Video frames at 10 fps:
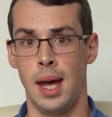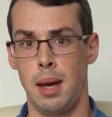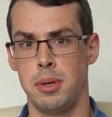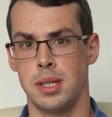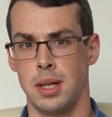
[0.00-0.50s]

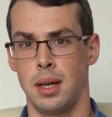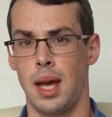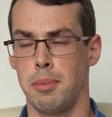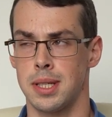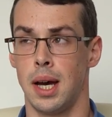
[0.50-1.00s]

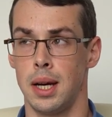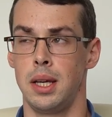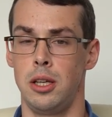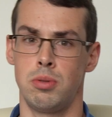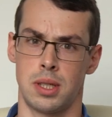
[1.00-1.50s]

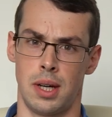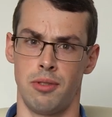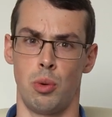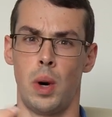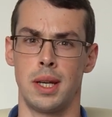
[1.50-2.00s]
MSI used to
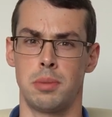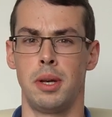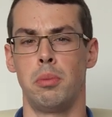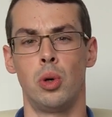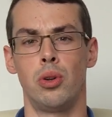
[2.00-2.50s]
have a white
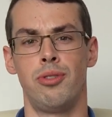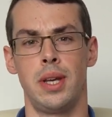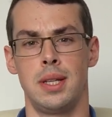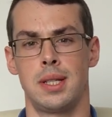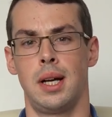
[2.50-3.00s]
motherboard for
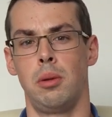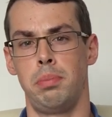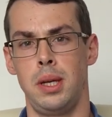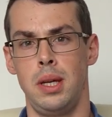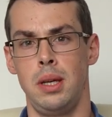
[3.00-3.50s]
the Intel
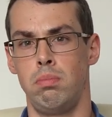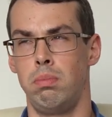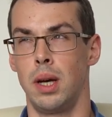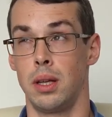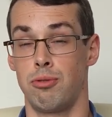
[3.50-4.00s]

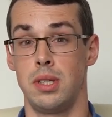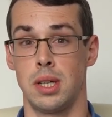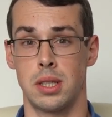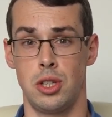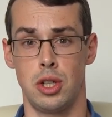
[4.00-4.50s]

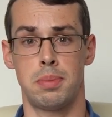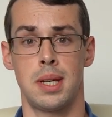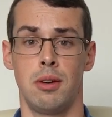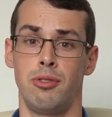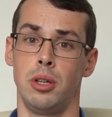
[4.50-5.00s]
B360
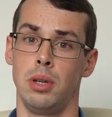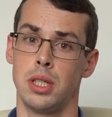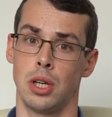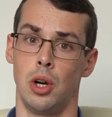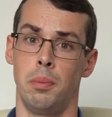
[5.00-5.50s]
chipset a few
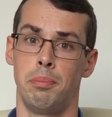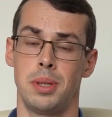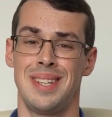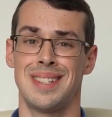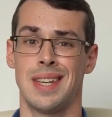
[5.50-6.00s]
years ago,
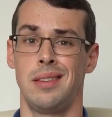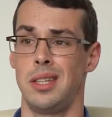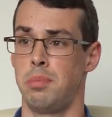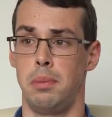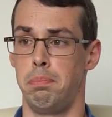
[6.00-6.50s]
but since then
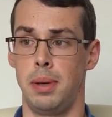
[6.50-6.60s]
there's been